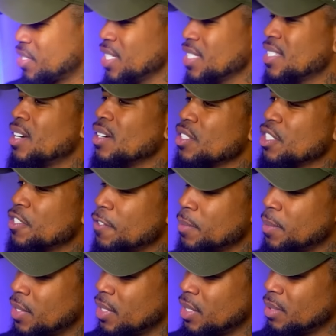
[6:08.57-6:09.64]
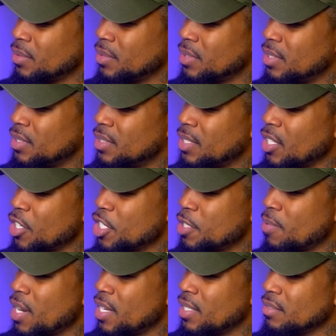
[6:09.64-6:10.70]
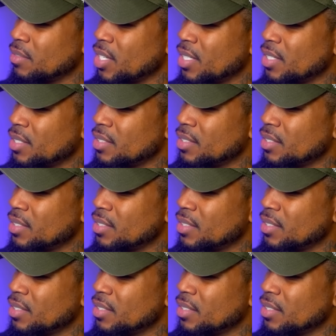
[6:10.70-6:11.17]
Stick Talk is from Dirty Sprite, right?